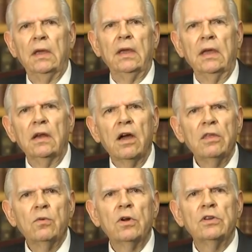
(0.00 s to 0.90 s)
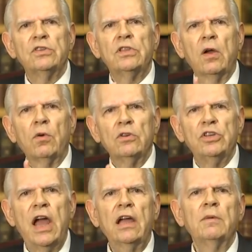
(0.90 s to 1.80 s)
In other words, there were
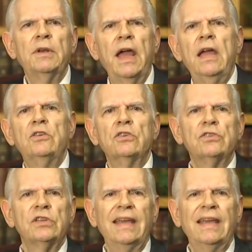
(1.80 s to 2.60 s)
Jacobin agents